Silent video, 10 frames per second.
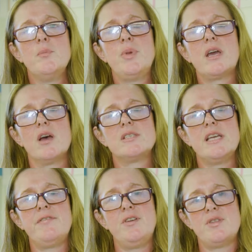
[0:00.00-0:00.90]
Because
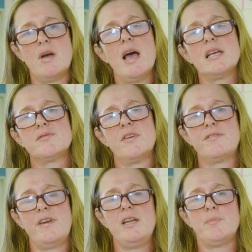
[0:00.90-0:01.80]
if you don't ask for
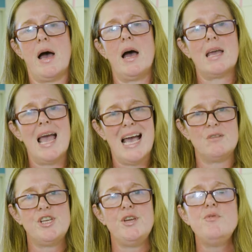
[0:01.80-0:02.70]
feedback,
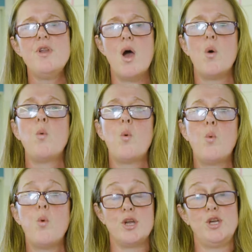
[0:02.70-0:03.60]
how do you know
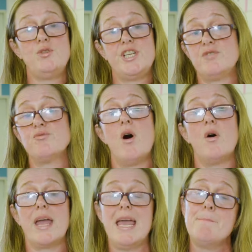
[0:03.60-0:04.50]
what you did
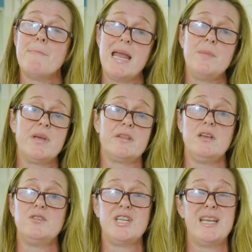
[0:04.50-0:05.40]
wrong? It may be that
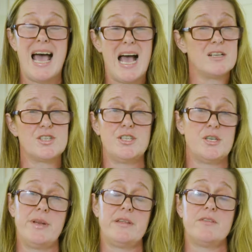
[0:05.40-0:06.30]
you didn't actually
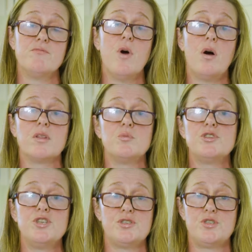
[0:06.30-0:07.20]
do anything wrong, there
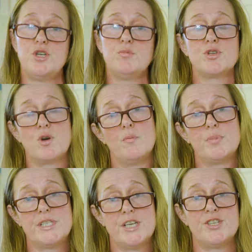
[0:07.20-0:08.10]
was just too much
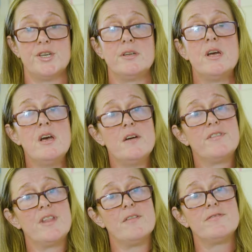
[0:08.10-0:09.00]
competition
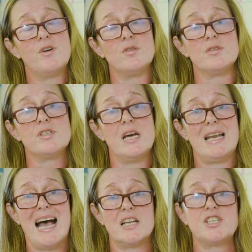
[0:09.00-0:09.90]
for that fund,
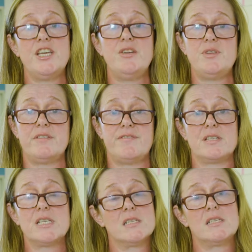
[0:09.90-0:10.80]
and actually you did a
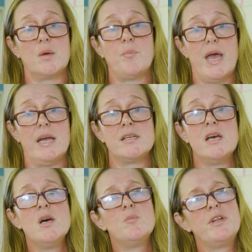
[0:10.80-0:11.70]
fantastic bid.
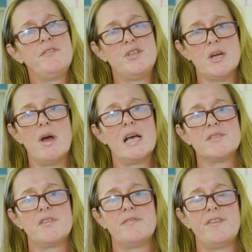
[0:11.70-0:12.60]
But if you don't
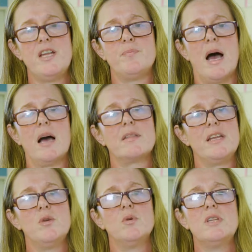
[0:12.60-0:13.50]
ask for the feedback,
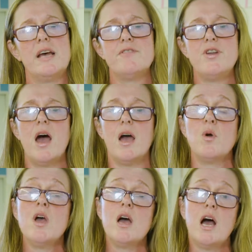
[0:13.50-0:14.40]
then you will never
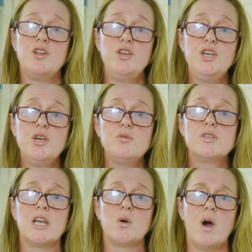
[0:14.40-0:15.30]
know. And
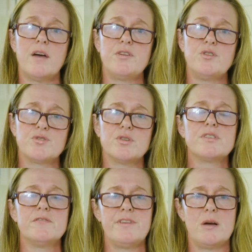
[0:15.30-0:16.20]
usually quite a few
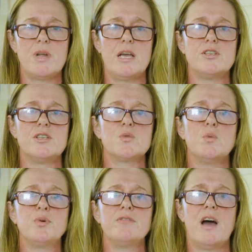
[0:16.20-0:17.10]
trusts and foundations
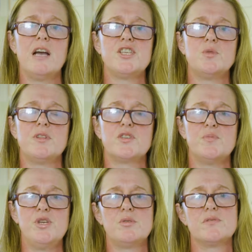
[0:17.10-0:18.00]
will provide you with
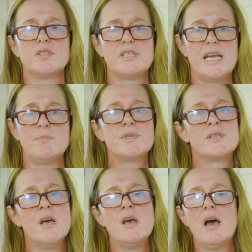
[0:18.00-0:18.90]
some useful
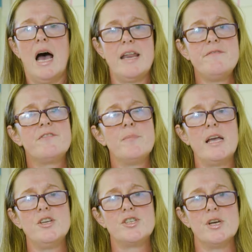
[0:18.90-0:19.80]
tips and
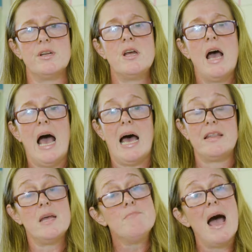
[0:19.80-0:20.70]
information,
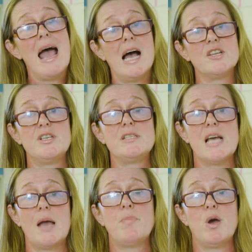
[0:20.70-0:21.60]
and they might actually
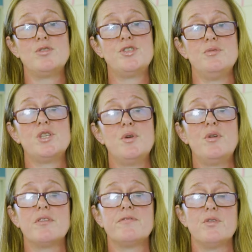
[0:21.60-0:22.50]
signpost you to
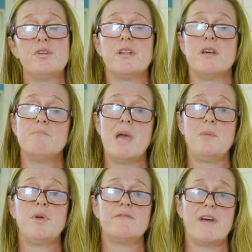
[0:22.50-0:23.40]
another funder that
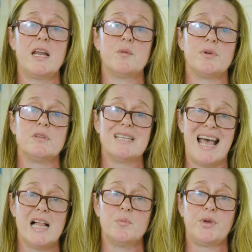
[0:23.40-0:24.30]
may be available to
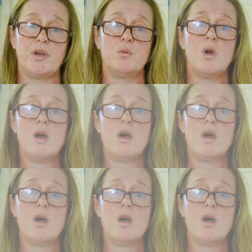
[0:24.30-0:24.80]
help you